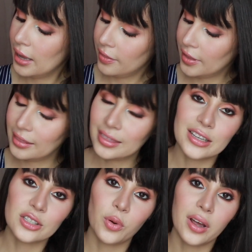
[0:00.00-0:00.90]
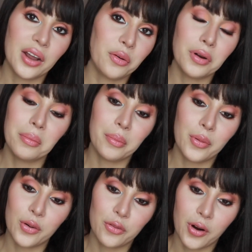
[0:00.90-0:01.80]
Then this one, I don't
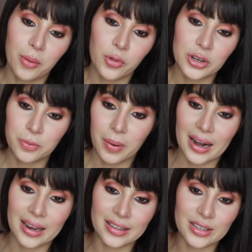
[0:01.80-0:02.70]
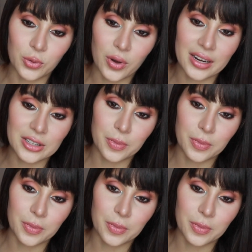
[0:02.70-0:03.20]
remember from which palette this one is,